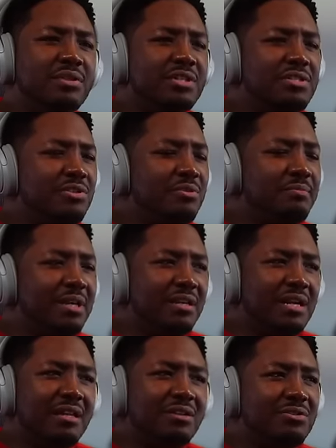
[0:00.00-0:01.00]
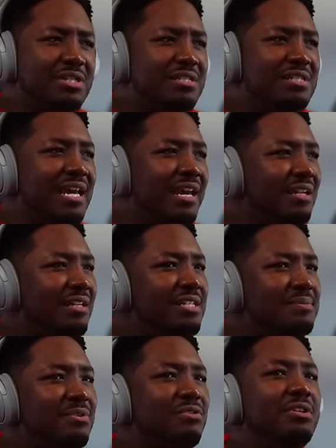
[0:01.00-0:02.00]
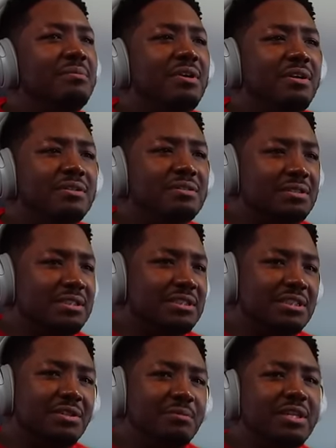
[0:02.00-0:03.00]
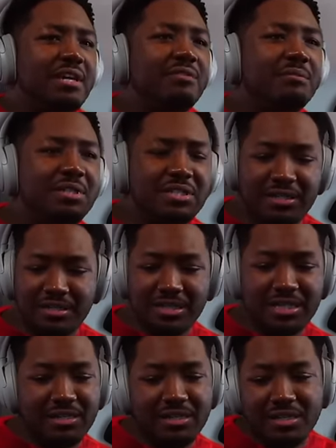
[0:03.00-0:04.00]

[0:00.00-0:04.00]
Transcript: this dude better not lose his dad in this movie, bro. Gonna be having me tearing the hell